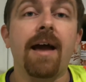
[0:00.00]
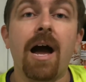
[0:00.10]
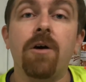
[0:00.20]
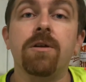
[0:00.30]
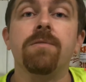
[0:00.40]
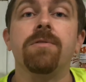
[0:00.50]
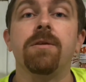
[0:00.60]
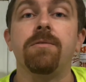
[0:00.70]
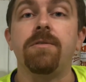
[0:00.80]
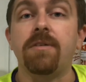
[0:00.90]
out of
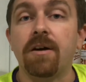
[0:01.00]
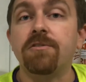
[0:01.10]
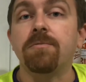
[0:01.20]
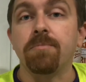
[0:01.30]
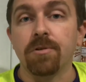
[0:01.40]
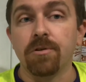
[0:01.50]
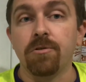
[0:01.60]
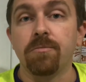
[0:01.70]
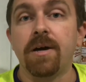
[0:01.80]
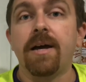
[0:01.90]
the dust
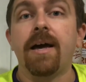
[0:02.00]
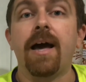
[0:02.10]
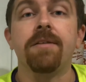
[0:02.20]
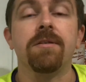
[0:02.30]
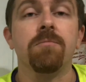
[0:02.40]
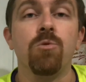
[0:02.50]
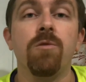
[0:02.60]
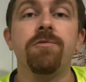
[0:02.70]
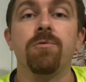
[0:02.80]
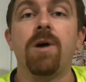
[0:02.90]
plume as it
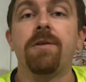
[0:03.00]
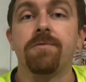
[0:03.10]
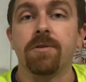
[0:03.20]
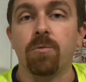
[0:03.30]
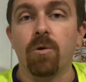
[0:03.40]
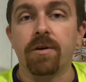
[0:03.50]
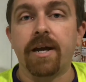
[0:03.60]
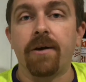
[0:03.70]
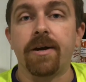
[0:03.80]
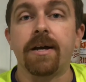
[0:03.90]
moves away from the work
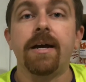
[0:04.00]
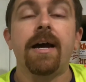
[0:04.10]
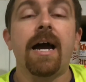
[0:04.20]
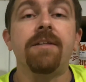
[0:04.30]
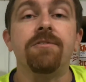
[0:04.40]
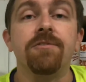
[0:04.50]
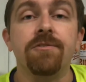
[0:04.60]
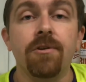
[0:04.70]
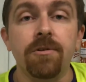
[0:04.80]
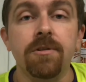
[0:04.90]
area. And
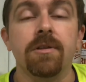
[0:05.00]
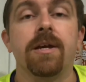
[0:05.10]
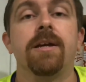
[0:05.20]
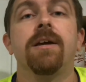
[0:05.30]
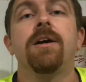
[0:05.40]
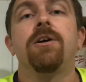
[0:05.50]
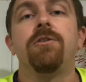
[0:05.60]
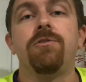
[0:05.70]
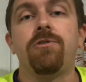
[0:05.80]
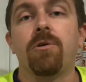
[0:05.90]
certainly
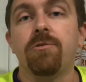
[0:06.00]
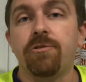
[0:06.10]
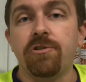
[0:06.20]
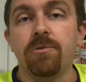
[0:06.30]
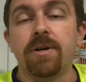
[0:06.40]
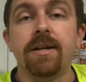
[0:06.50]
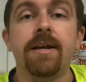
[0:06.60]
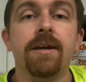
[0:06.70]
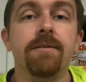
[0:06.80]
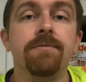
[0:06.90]
don't do it
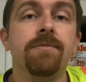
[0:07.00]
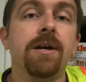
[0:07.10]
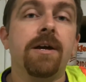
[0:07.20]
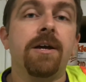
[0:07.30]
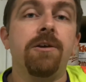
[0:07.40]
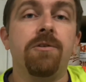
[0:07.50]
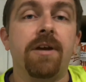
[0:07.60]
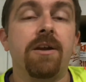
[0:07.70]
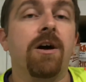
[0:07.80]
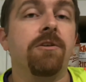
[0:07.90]
if you
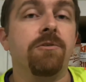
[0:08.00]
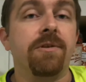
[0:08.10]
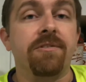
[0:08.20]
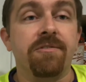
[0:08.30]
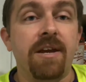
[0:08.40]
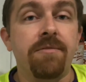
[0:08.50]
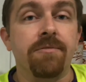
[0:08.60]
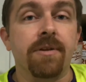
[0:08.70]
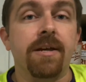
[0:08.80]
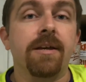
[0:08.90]
cannot do it
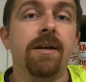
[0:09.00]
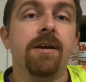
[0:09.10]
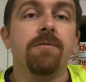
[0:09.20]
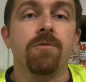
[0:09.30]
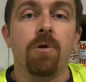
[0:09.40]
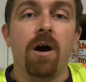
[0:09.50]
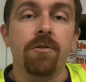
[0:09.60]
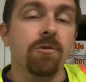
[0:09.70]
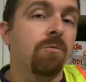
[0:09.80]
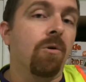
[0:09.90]
safely for
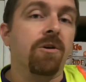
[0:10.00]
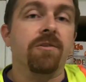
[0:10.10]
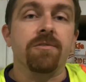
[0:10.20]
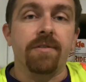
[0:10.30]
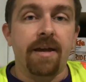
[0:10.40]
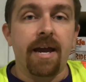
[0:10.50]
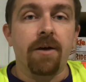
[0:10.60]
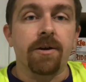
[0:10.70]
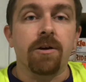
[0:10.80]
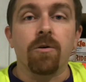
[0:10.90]
other workers in the
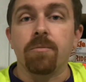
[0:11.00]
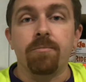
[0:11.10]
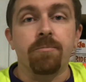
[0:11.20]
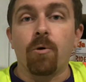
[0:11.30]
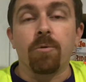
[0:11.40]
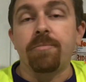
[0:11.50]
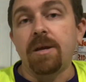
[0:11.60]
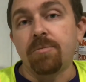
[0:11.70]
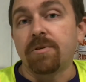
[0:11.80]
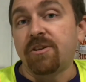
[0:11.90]
area or
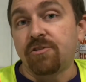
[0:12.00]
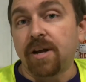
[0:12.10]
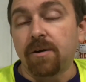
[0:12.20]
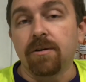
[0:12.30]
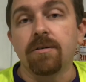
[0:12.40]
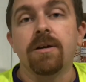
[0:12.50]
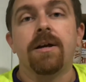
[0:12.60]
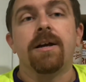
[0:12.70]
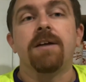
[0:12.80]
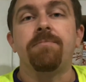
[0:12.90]
people in general.
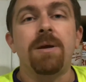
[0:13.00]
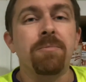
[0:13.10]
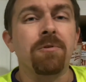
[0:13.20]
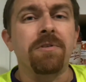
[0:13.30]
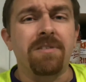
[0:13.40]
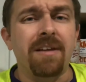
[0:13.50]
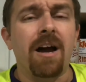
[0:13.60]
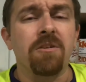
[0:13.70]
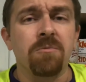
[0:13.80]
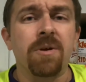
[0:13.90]
If people are
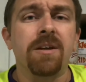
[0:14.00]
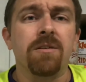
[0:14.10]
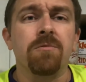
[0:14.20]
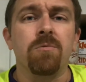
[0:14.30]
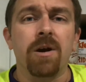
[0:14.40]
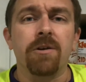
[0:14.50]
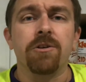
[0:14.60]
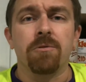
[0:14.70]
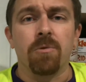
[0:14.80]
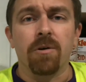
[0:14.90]
downwind of where
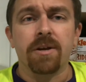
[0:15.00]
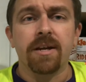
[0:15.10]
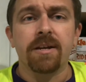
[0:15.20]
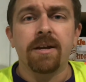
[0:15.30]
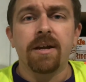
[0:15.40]
you're working,